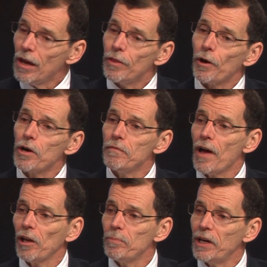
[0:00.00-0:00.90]
they're
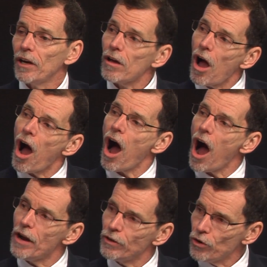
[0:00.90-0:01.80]
developing
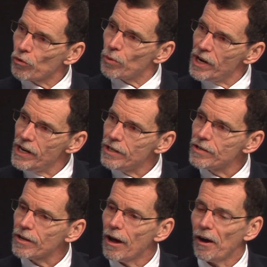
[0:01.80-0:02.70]
concrete
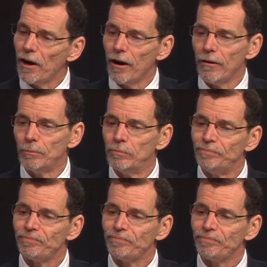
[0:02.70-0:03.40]
um,